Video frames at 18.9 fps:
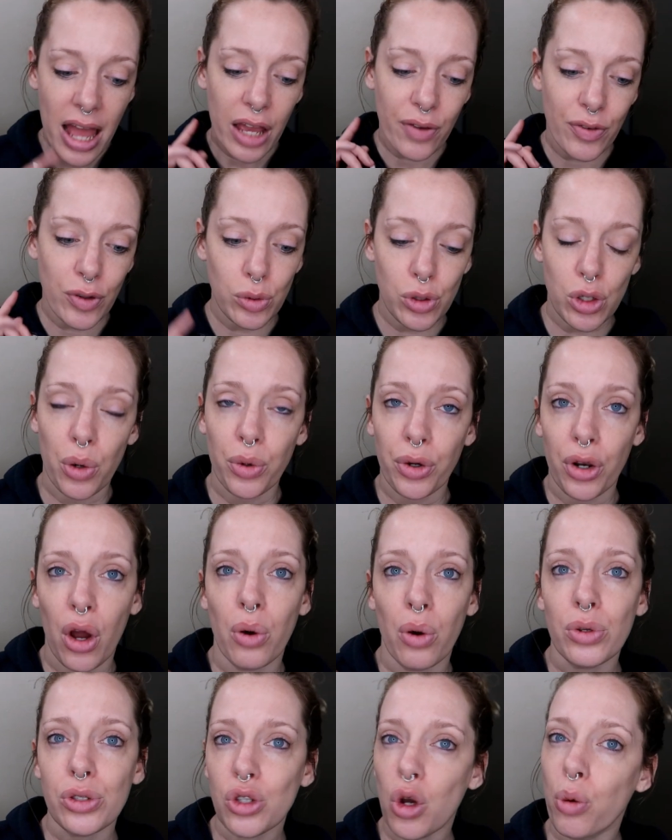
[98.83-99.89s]
If you don't
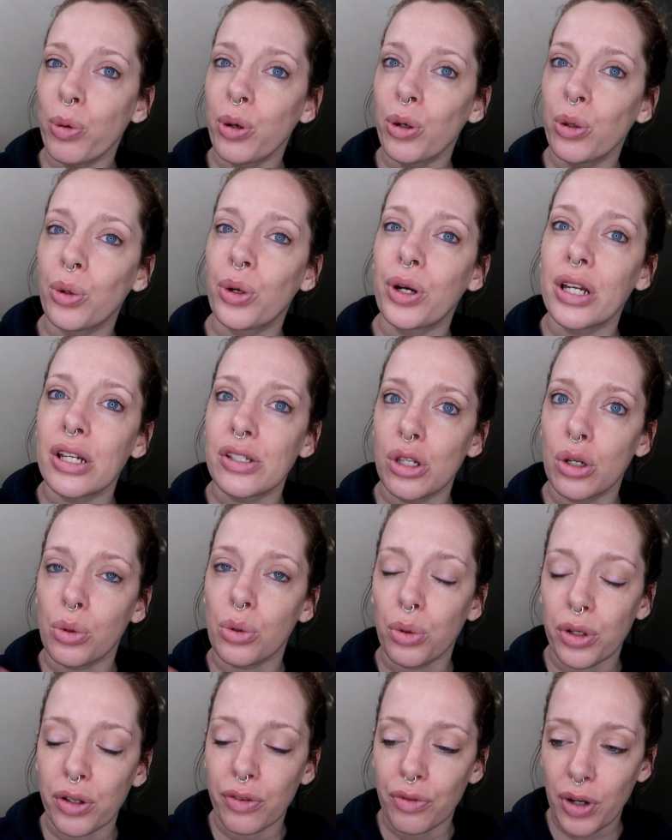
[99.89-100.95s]
know, Soap and Glory is a
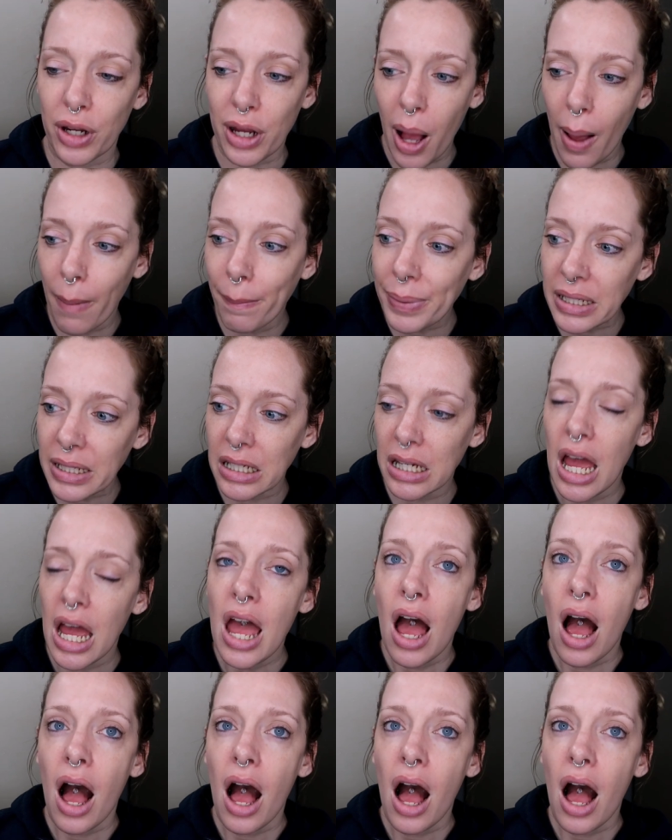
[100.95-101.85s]
cruelty-free company.